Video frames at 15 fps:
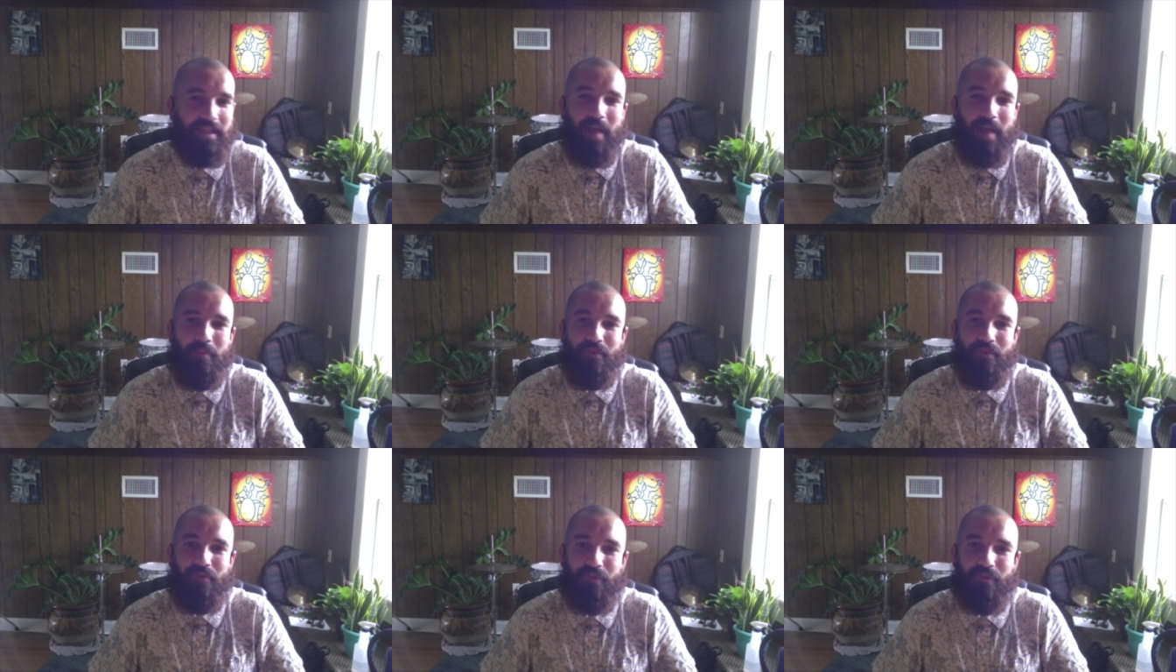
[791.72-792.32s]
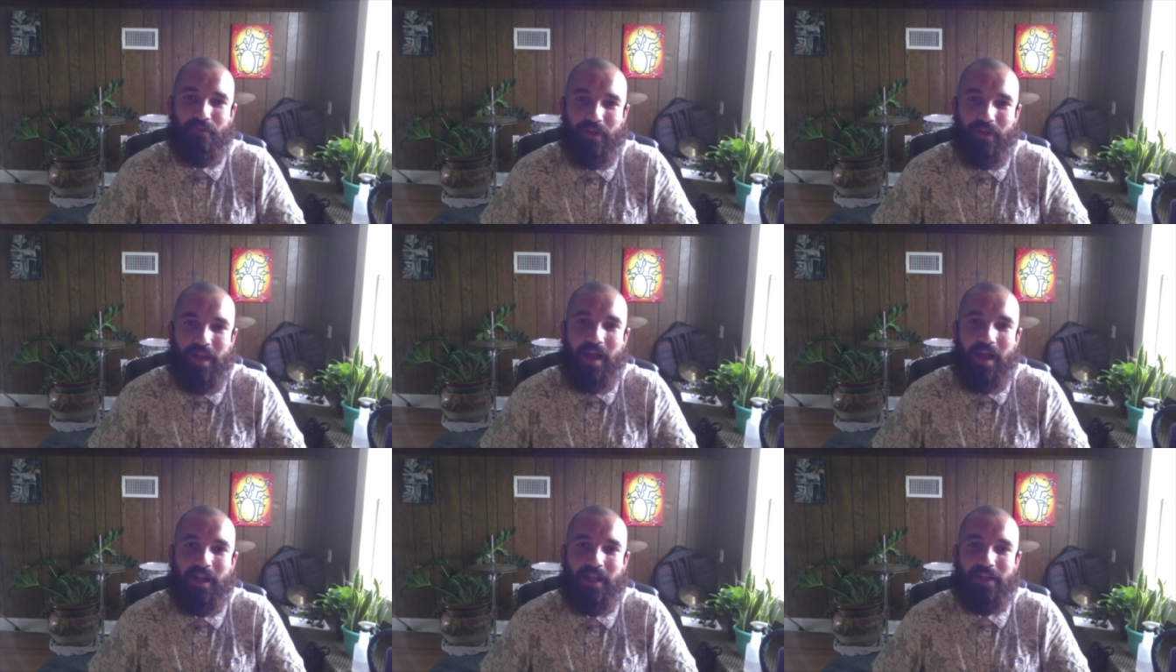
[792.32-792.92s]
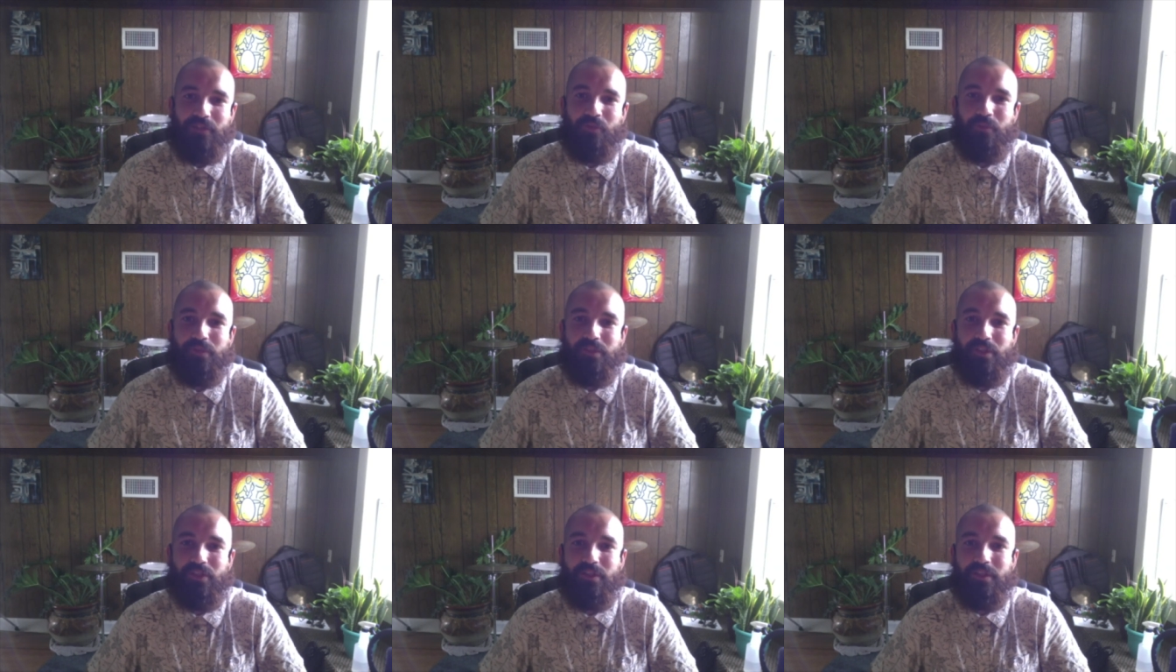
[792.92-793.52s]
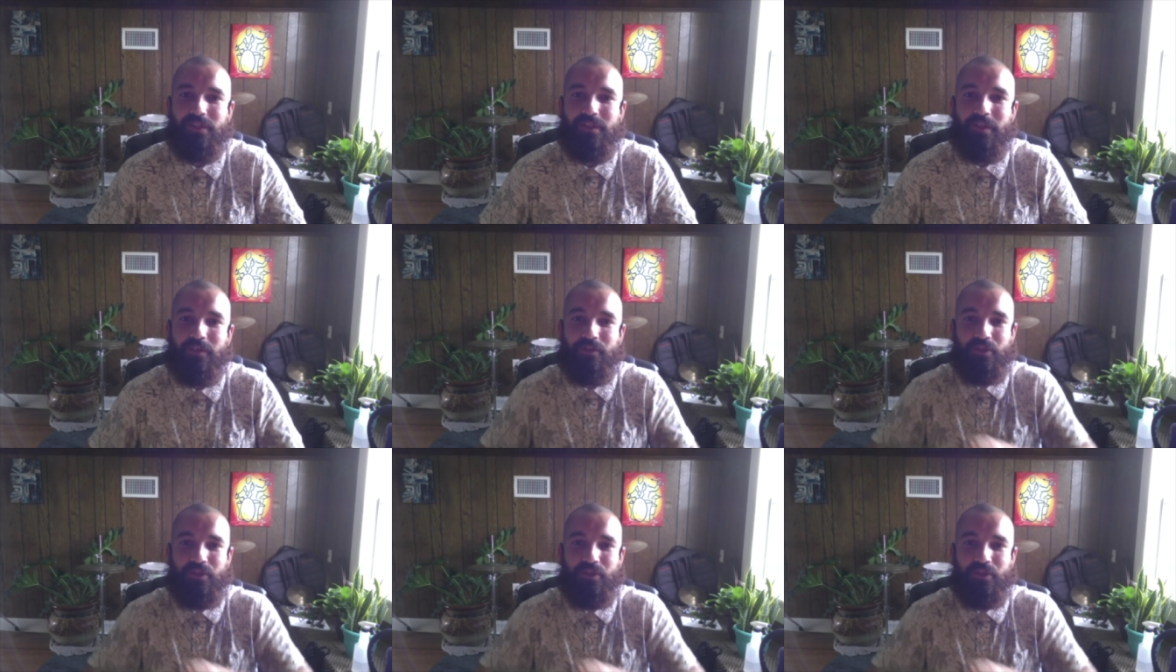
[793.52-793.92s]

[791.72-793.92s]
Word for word: but for, for non classical musicians, it, it,